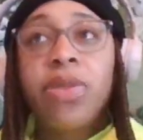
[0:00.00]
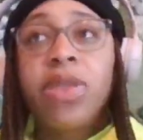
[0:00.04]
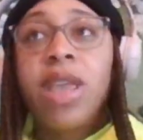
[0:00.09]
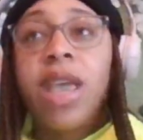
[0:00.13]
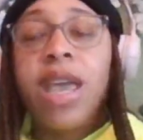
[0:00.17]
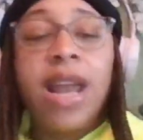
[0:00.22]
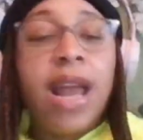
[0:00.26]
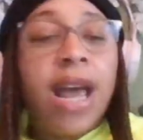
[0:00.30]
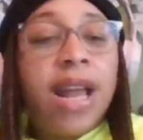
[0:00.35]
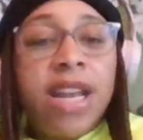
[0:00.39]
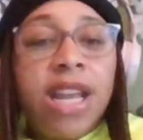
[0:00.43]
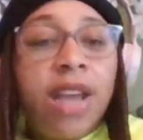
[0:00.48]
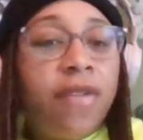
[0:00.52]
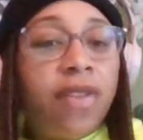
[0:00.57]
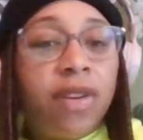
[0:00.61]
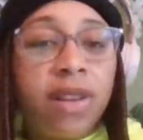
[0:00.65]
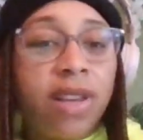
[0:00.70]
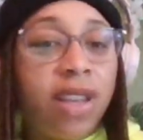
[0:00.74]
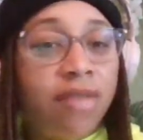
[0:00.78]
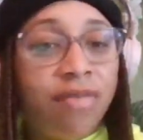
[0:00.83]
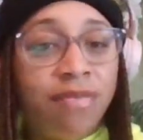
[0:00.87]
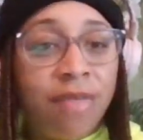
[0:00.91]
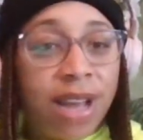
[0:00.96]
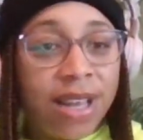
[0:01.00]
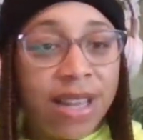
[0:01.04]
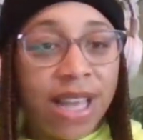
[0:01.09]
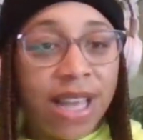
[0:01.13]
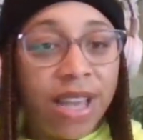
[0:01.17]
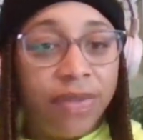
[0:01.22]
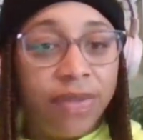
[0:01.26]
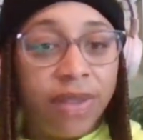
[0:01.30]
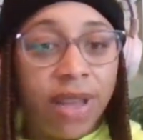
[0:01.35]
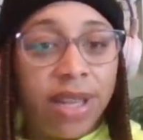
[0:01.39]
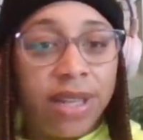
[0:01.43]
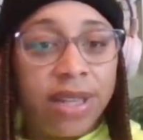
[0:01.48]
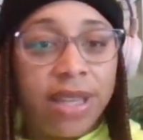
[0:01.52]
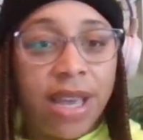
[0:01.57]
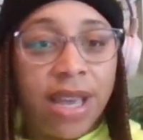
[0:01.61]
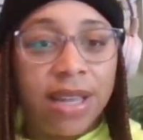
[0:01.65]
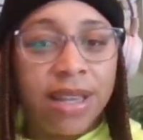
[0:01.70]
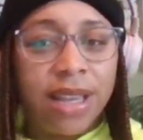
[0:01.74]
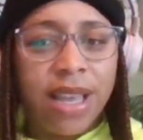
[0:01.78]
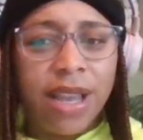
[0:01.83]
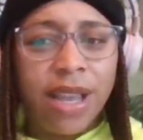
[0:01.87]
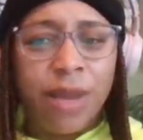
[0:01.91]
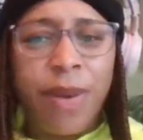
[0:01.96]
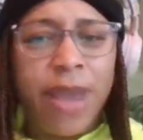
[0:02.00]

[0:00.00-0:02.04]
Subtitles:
And I never lived my life like that. Like,